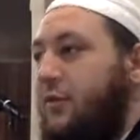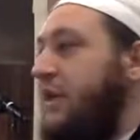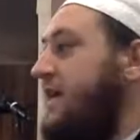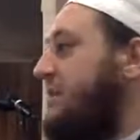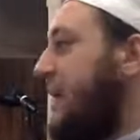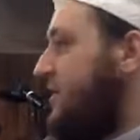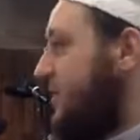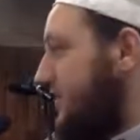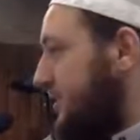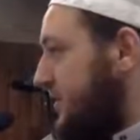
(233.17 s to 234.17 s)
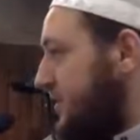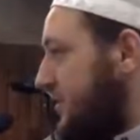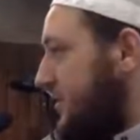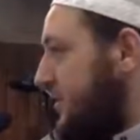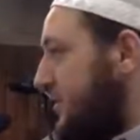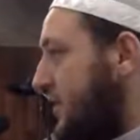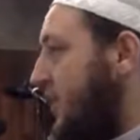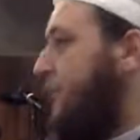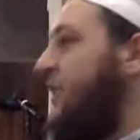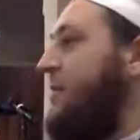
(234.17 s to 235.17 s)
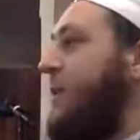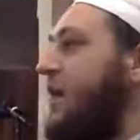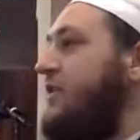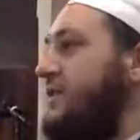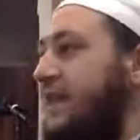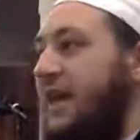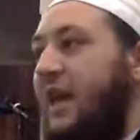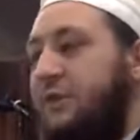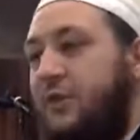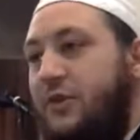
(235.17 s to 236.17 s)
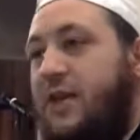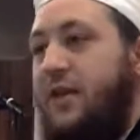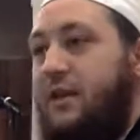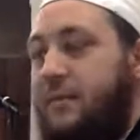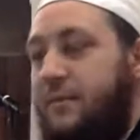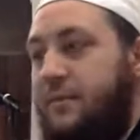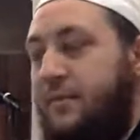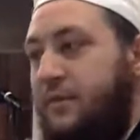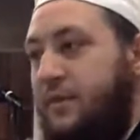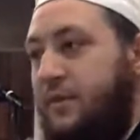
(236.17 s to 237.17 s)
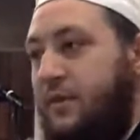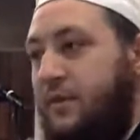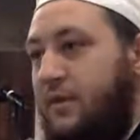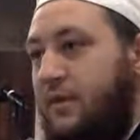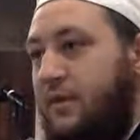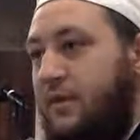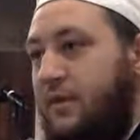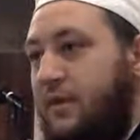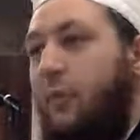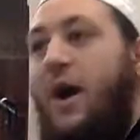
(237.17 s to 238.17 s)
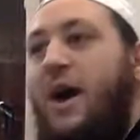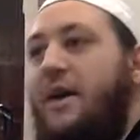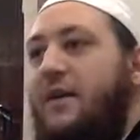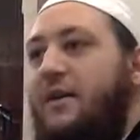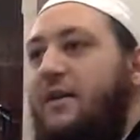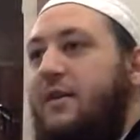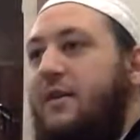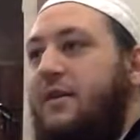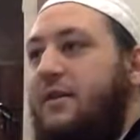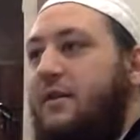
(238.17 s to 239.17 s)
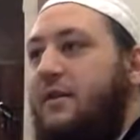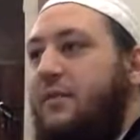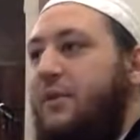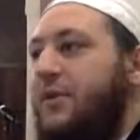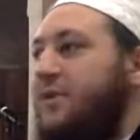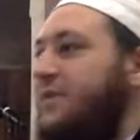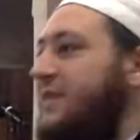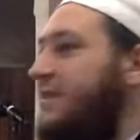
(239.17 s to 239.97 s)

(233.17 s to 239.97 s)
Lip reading: for their spouses and for their parents that they love so dearly. Why? Because of